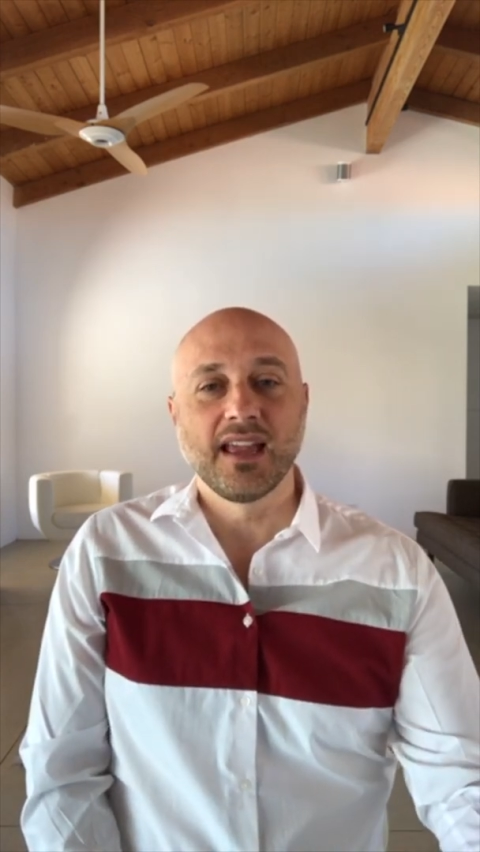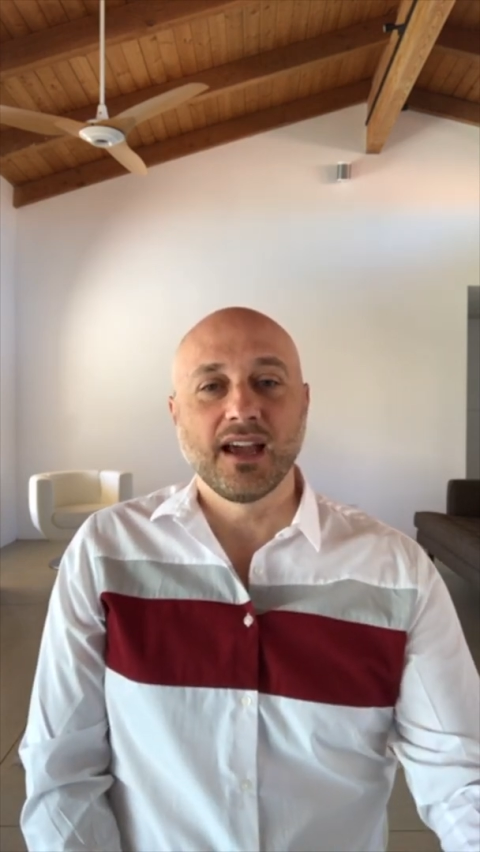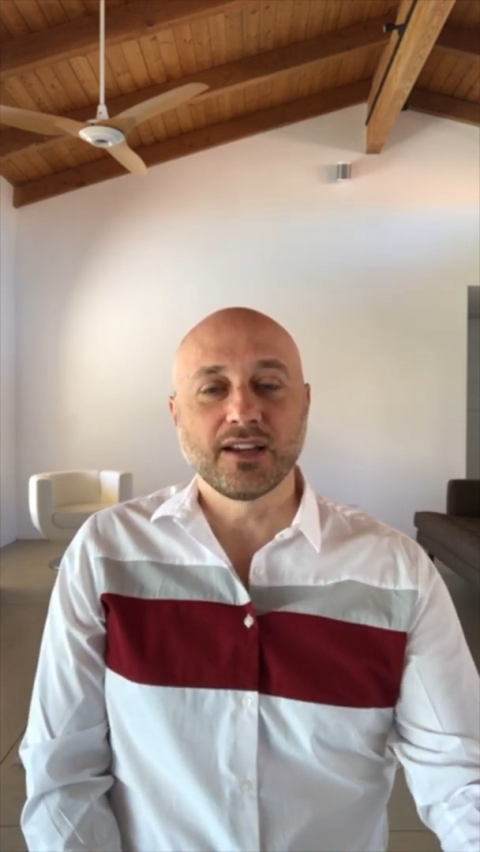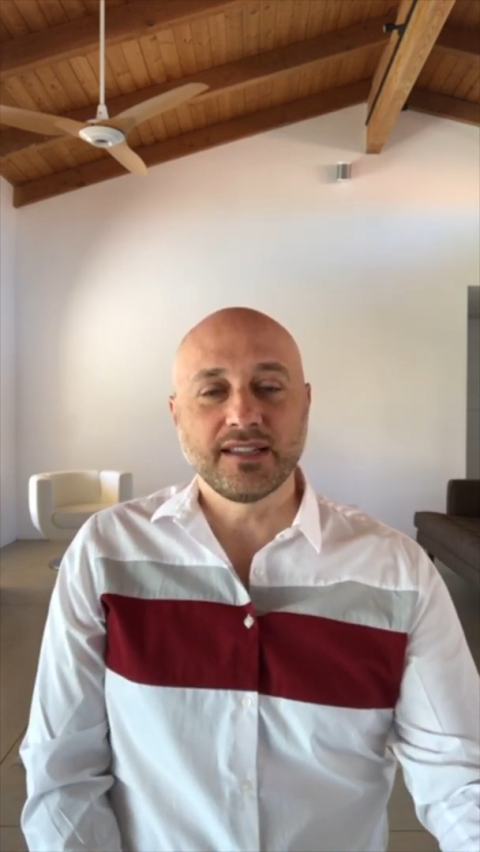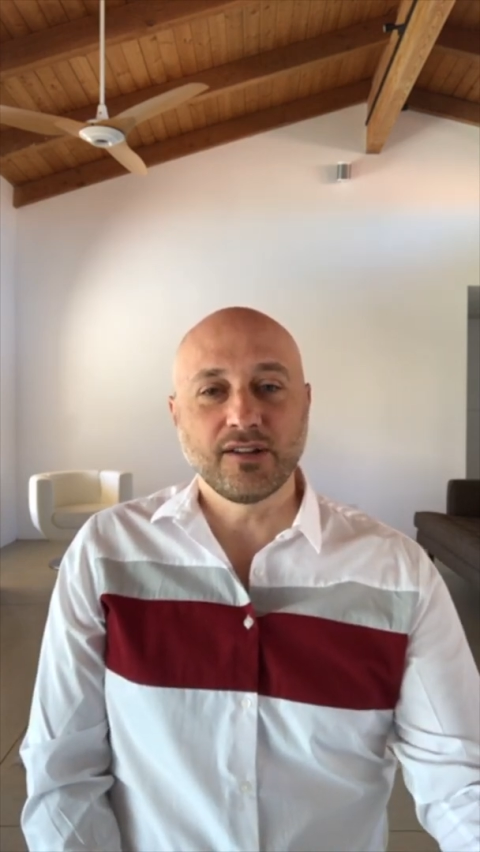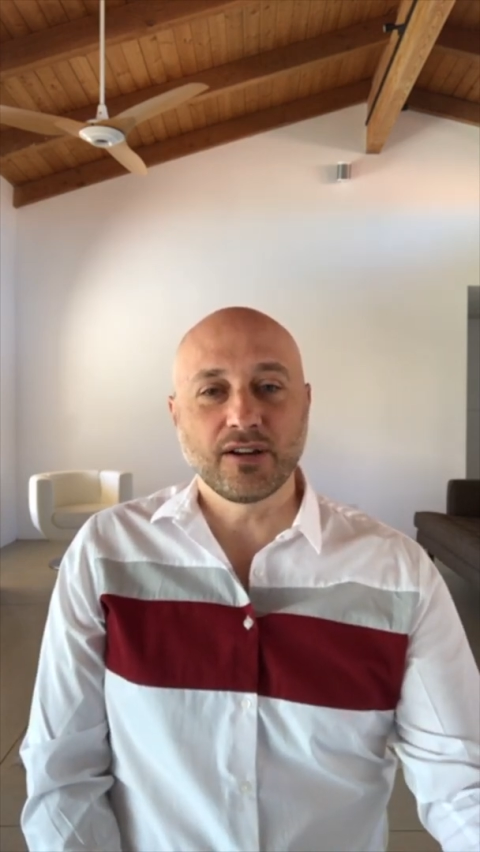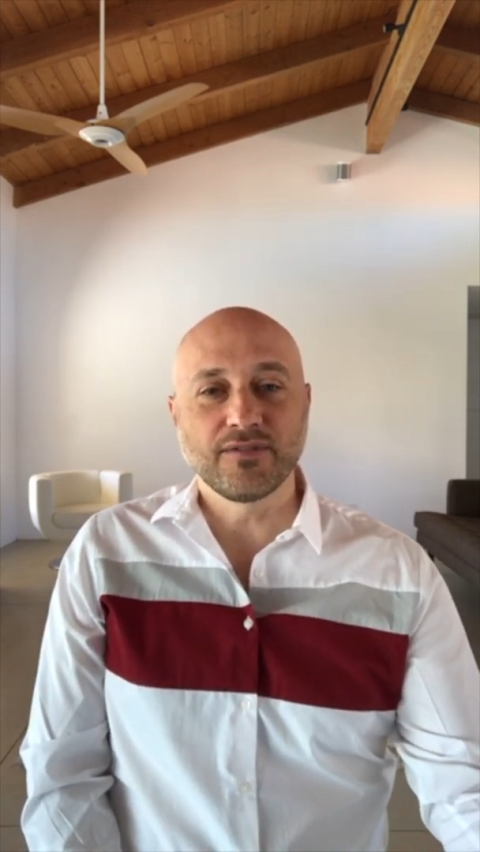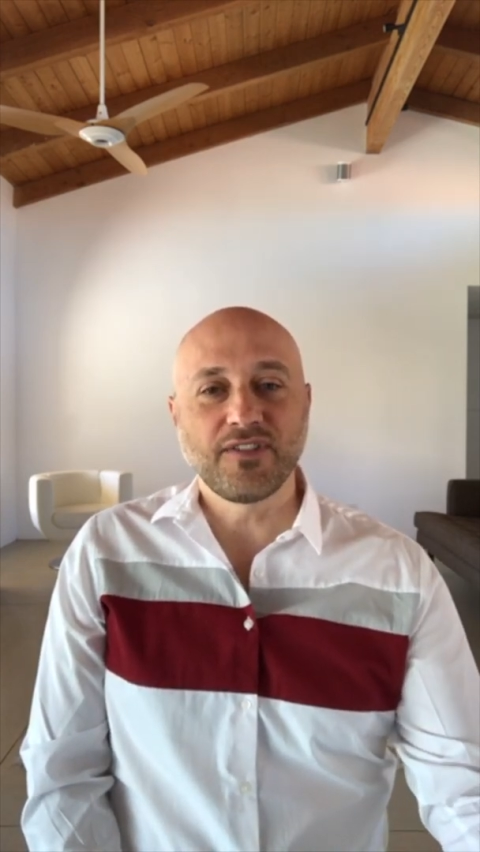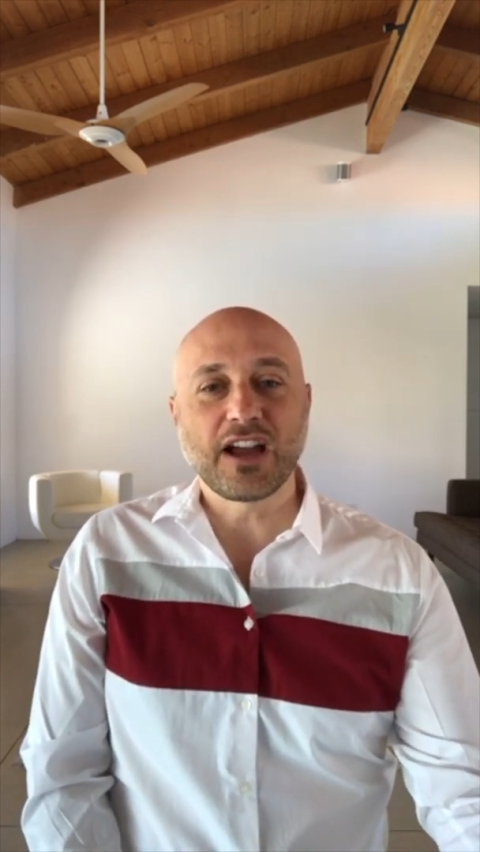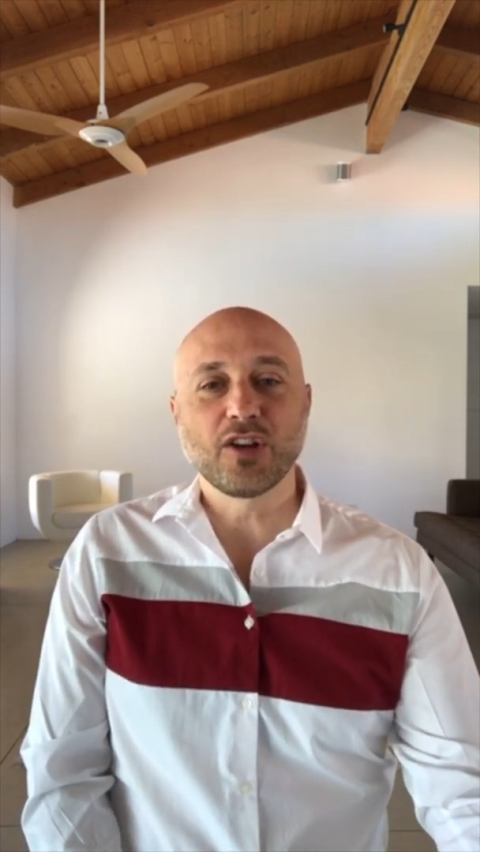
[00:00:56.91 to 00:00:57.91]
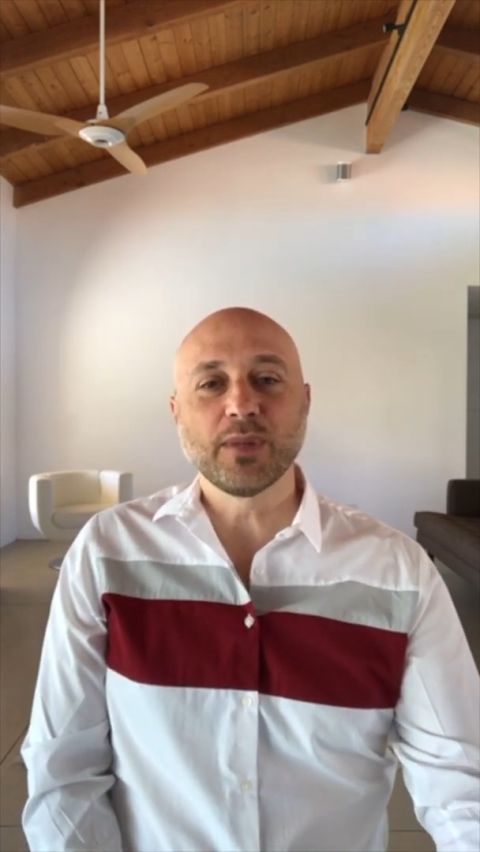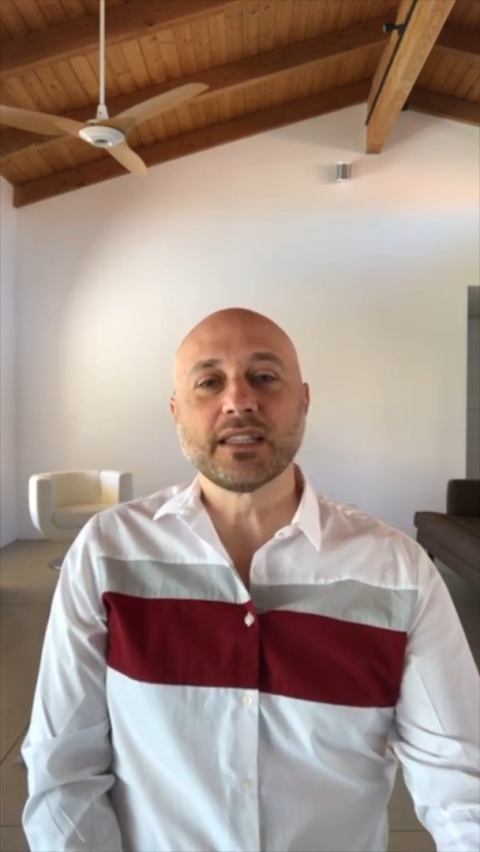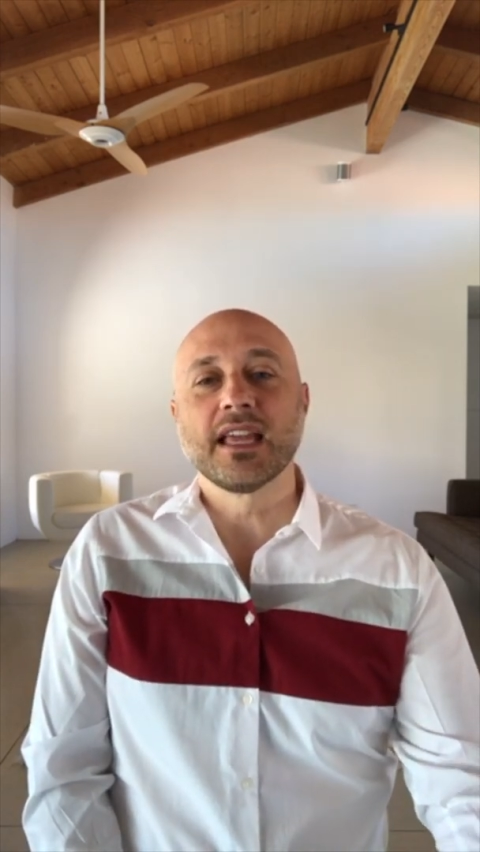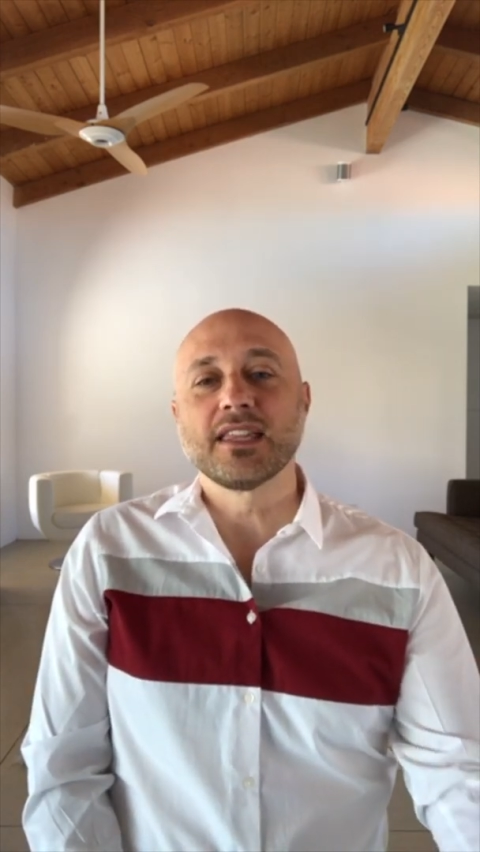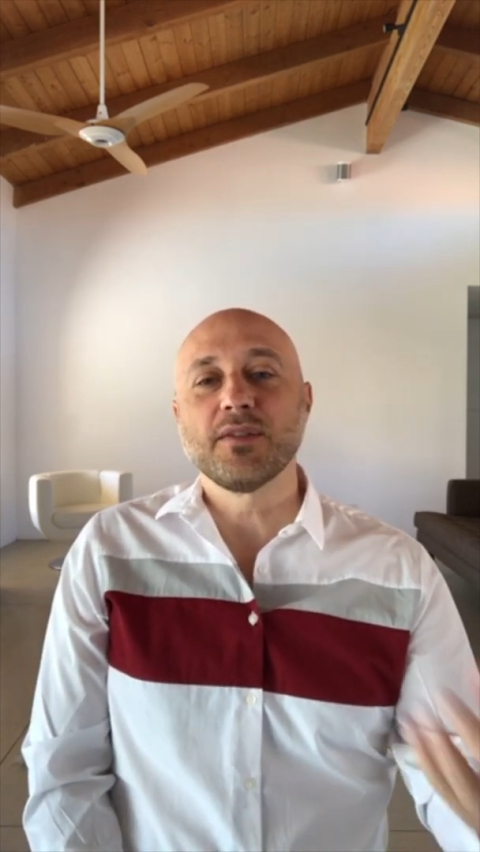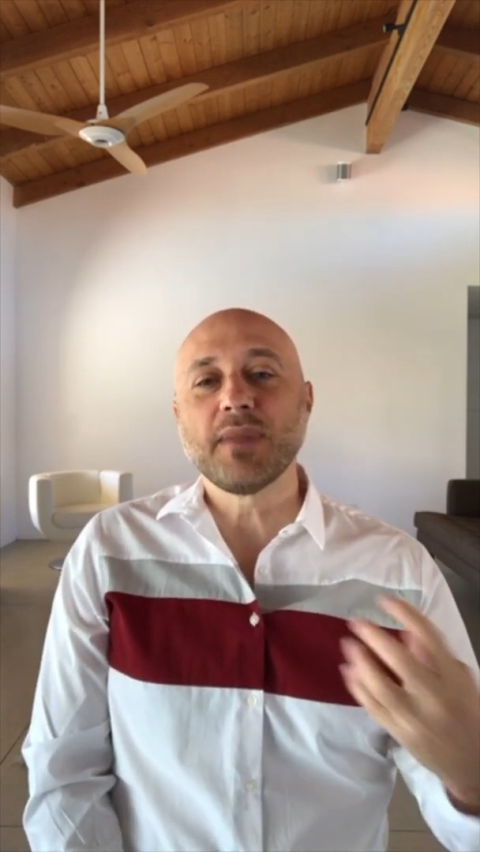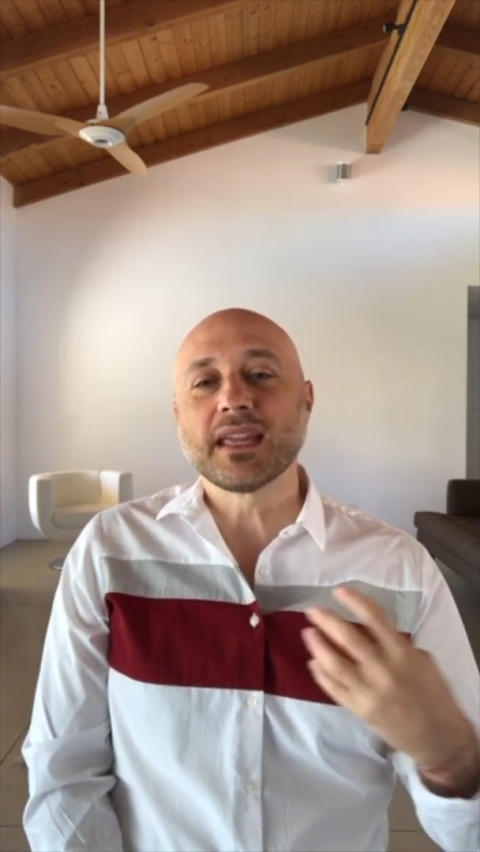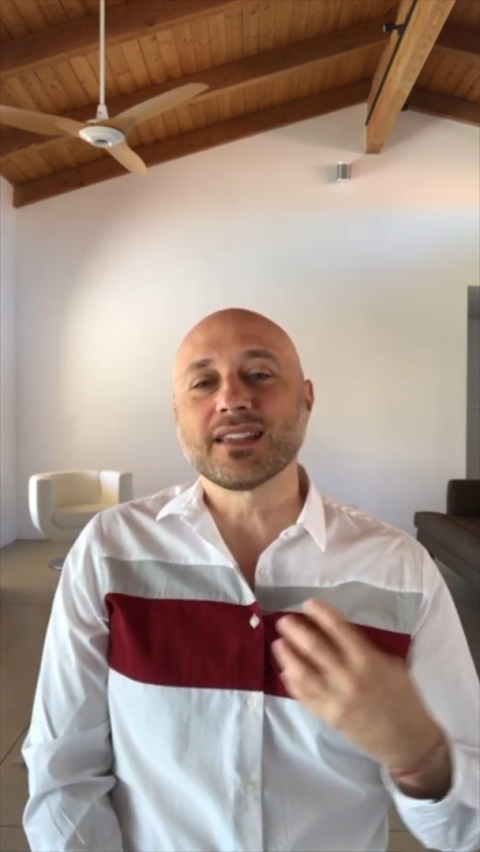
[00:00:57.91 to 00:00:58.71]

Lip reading: in our environment to make